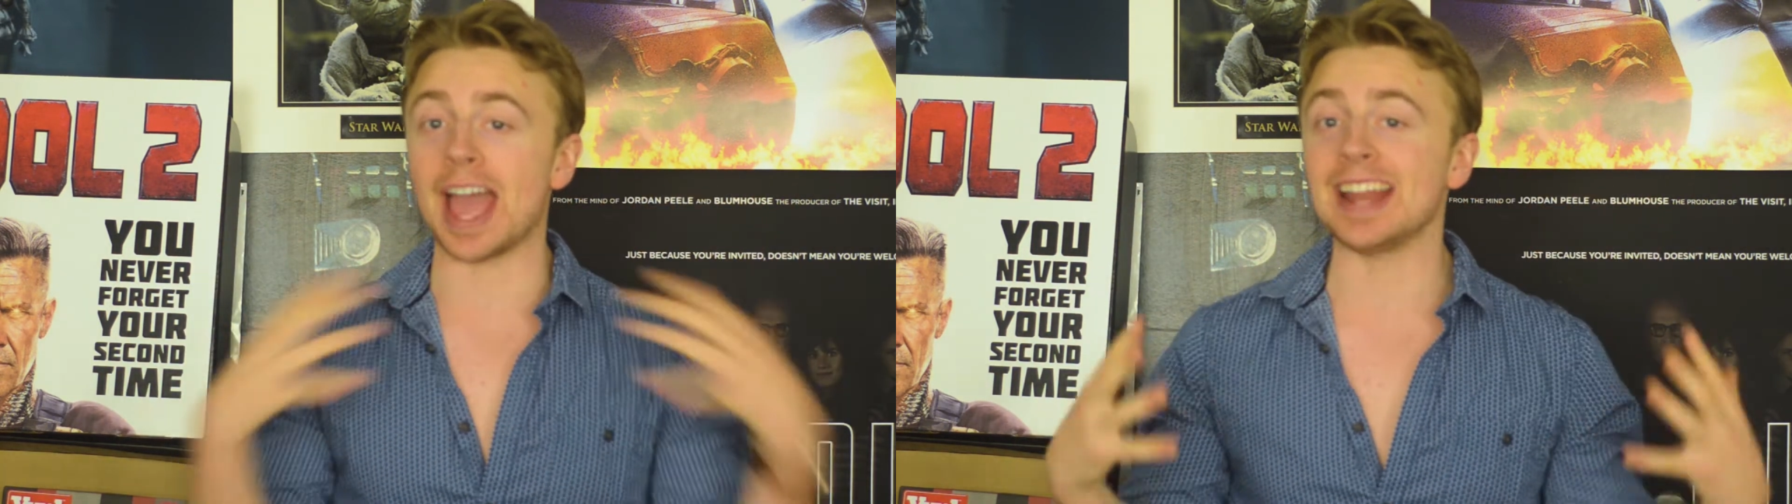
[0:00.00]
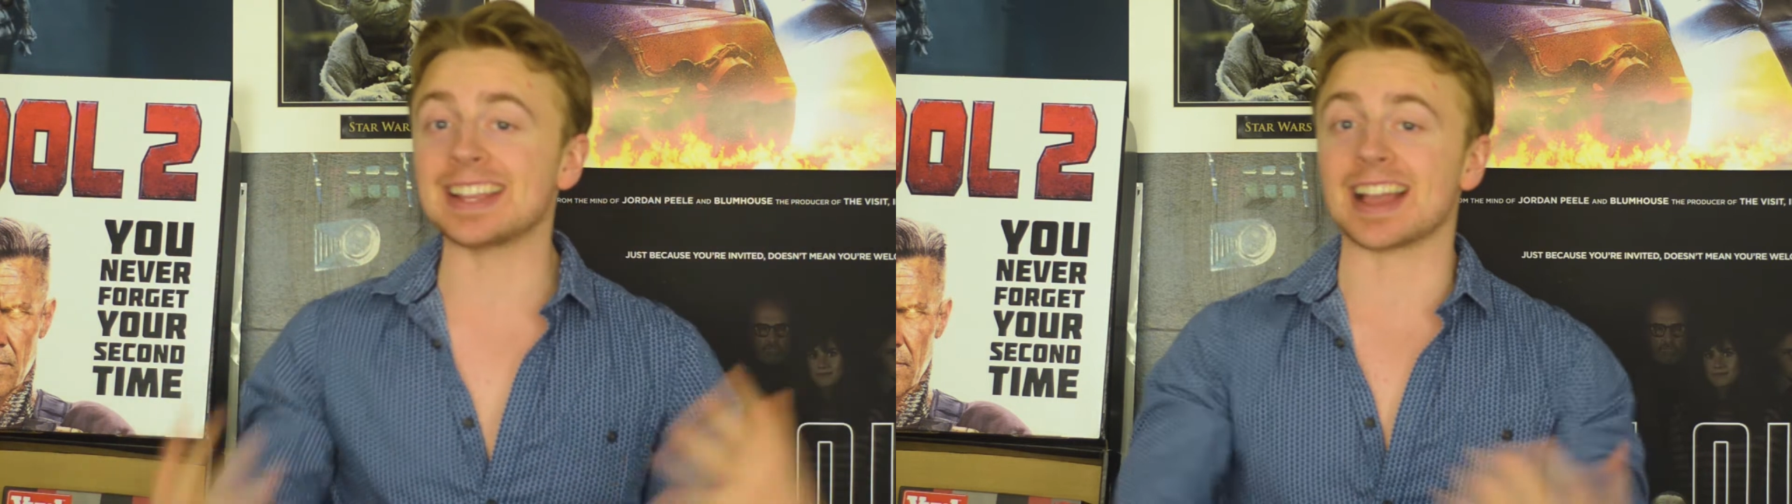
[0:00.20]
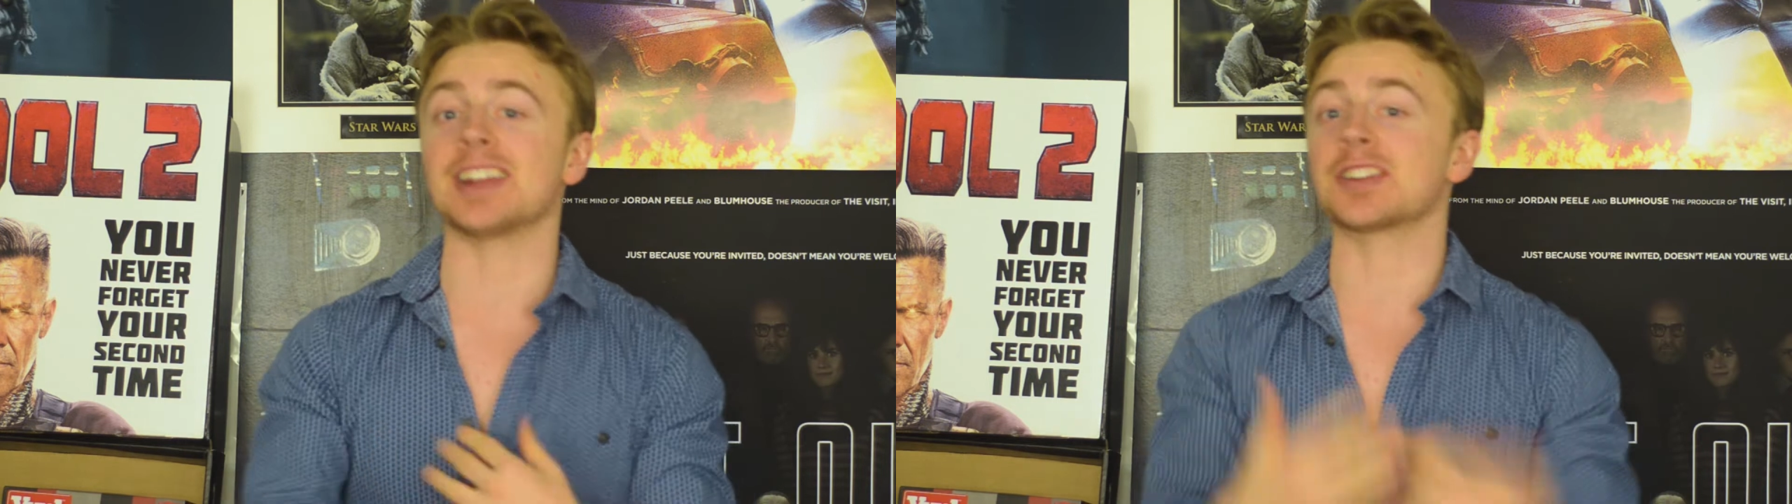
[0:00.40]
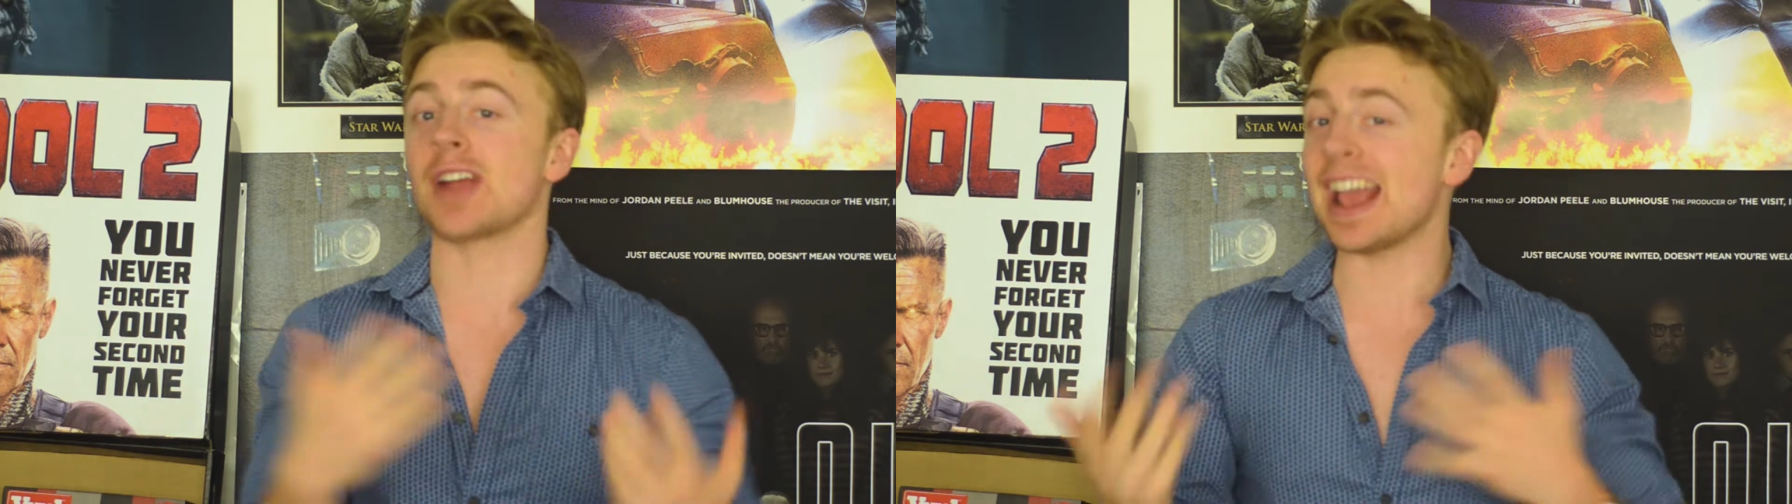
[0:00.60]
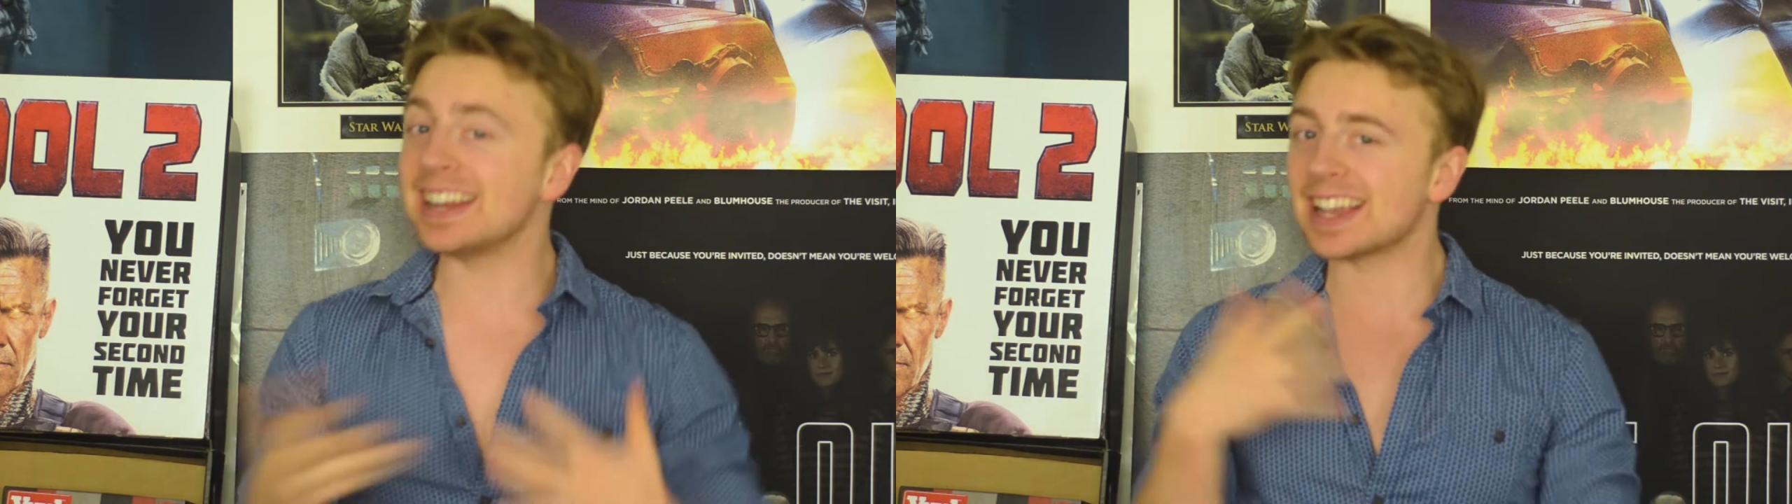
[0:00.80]
any kind
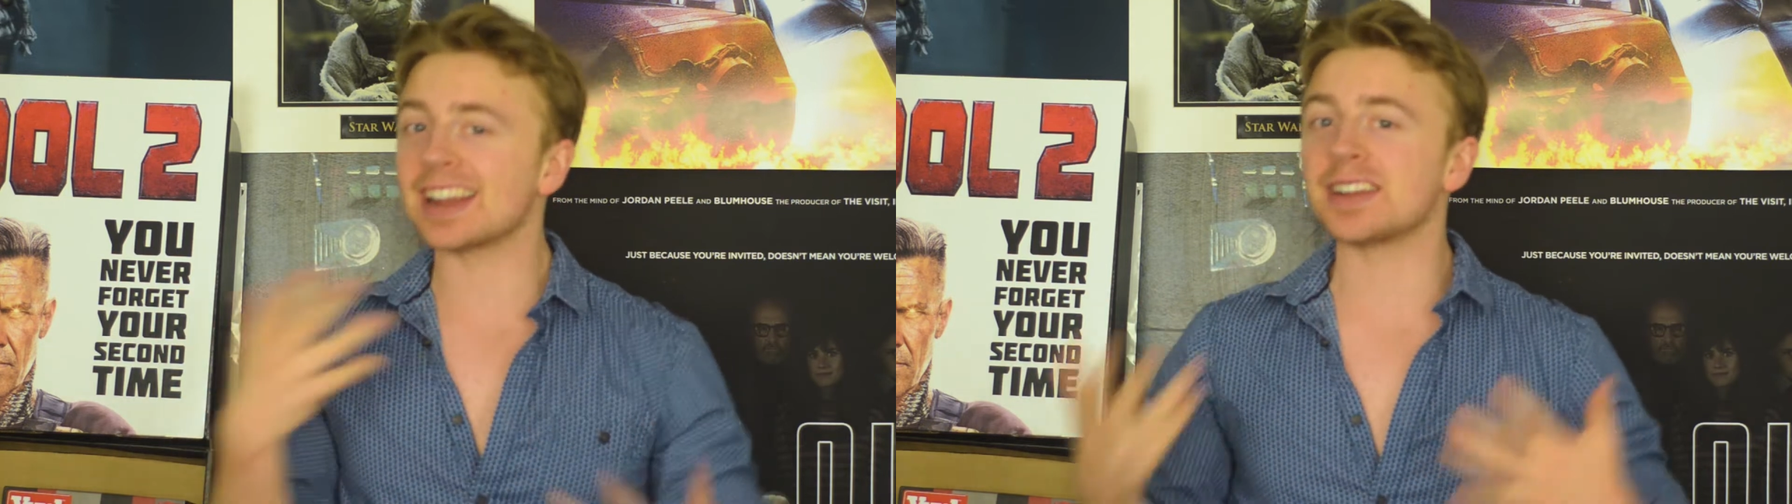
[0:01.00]
or any kind